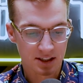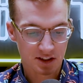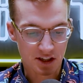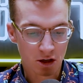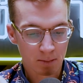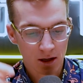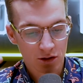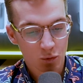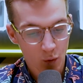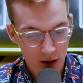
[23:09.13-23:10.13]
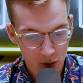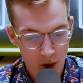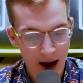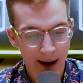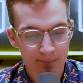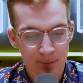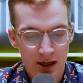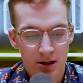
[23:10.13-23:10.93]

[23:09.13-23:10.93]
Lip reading: to steel mills worldwide